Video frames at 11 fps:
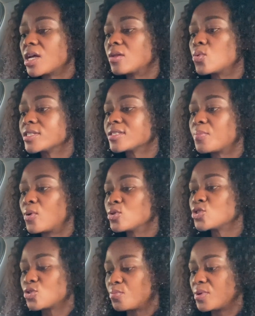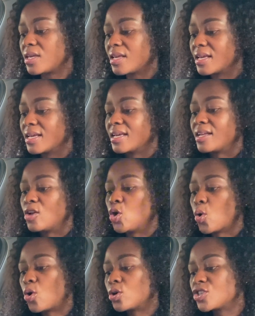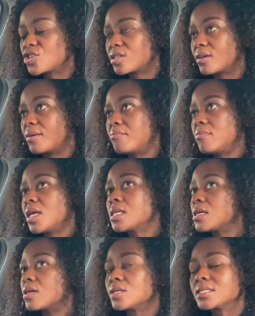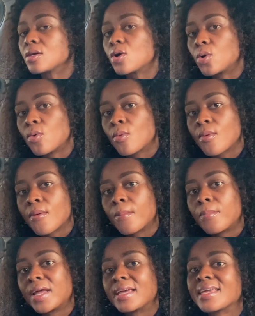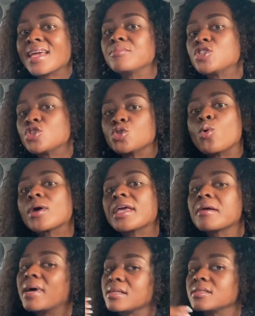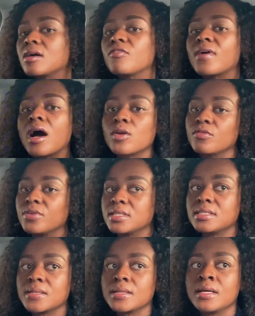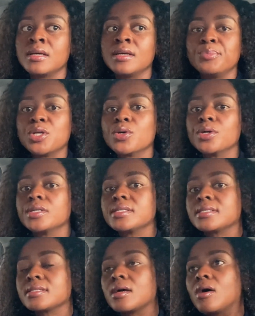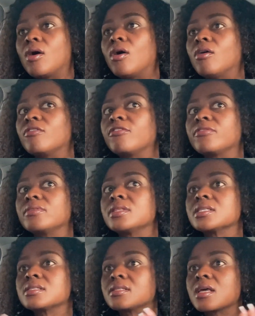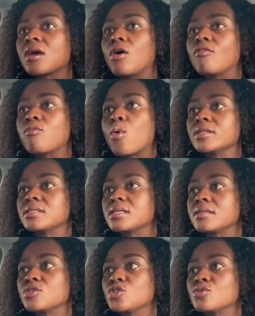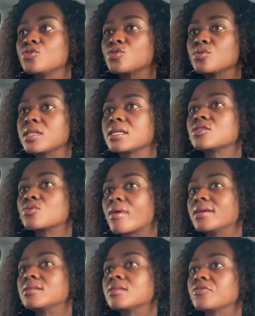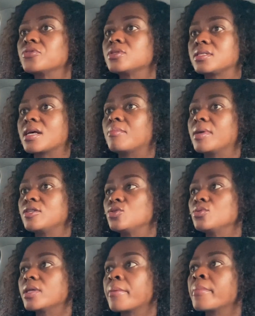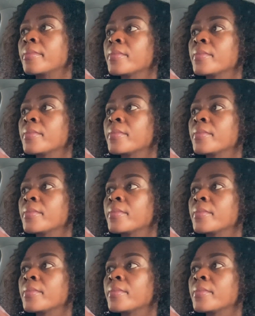was supposed to be launched many years ago, but I kept talking myself out of it because of this thing of wanting to do things right the first time I do them.